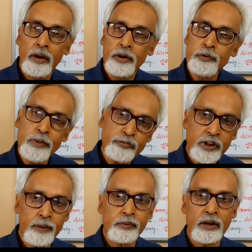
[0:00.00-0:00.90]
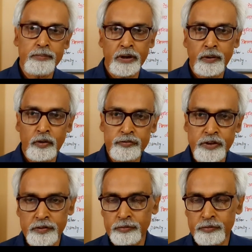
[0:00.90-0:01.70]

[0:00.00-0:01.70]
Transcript: You must have come across these